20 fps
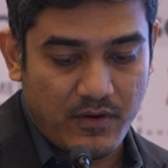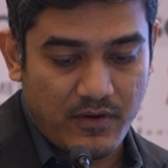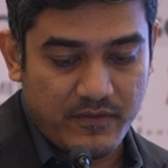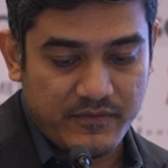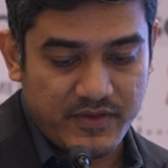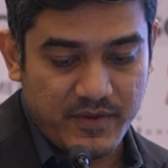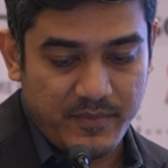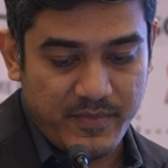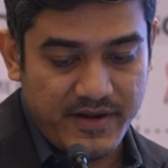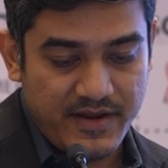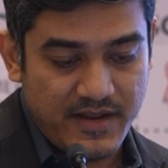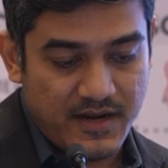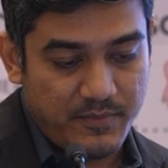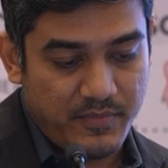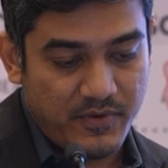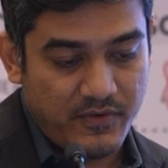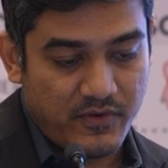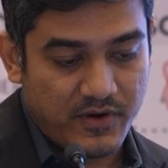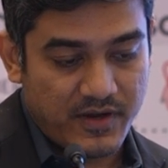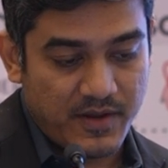of the medial
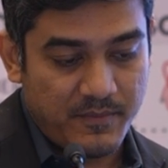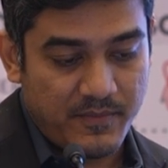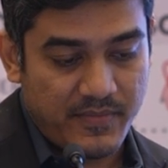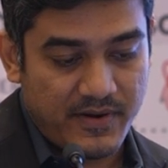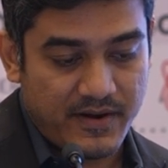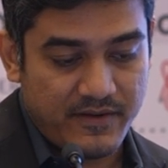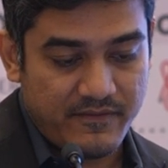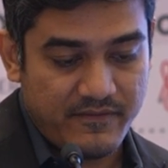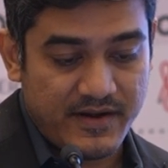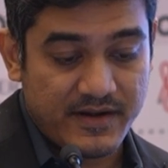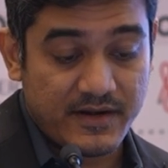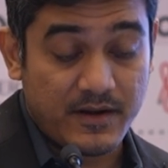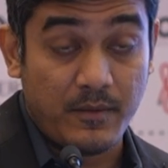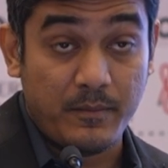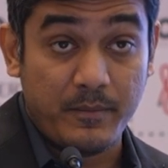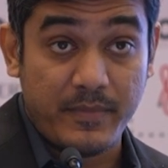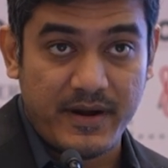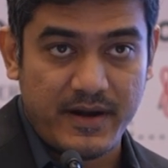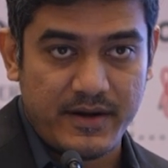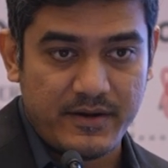pivot implant when
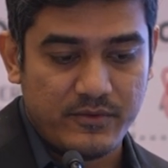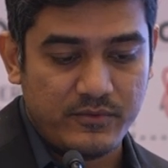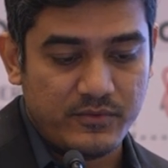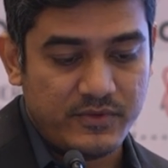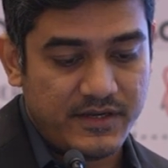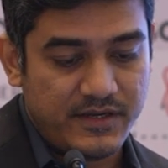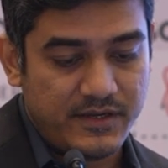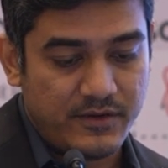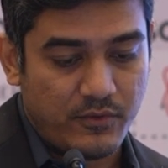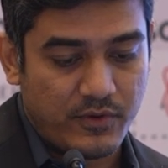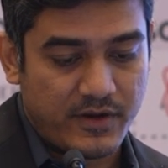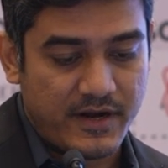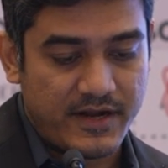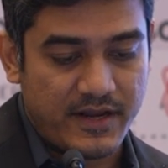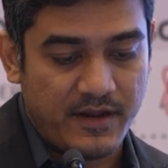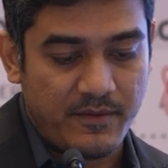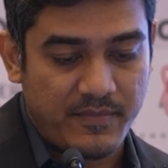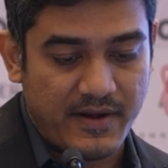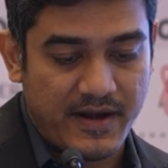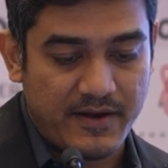compared to the
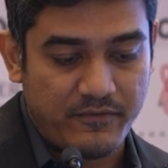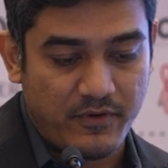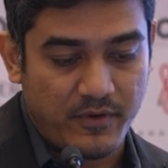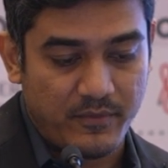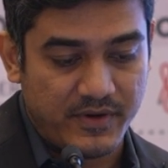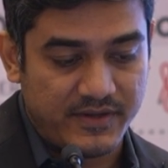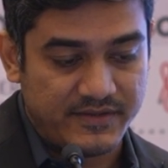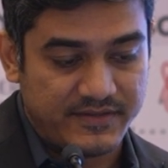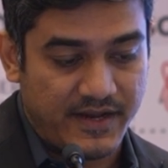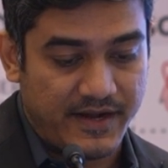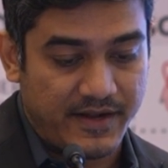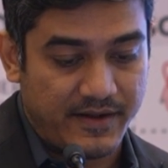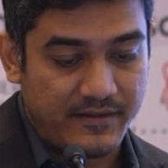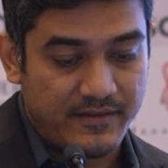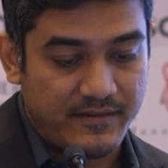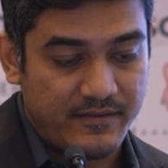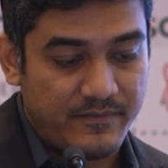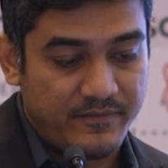rotating platform design.